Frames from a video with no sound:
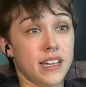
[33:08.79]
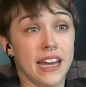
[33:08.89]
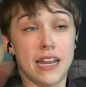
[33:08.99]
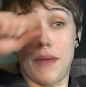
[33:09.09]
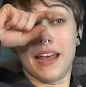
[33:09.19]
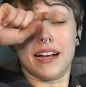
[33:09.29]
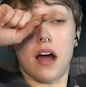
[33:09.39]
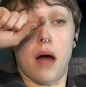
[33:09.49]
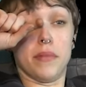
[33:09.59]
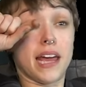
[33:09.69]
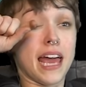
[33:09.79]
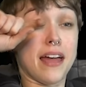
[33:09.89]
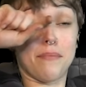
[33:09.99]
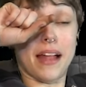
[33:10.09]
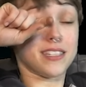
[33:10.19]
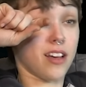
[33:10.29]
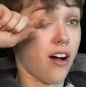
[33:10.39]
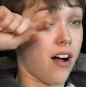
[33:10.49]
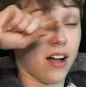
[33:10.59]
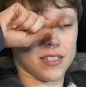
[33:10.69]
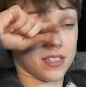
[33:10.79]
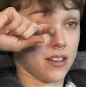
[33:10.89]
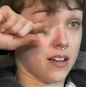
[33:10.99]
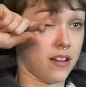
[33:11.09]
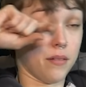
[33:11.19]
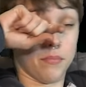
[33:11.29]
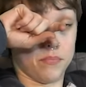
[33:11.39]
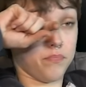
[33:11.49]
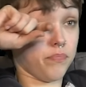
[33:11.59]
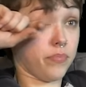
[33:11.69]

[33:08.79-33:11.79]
Can he make it come to him? That's awesome.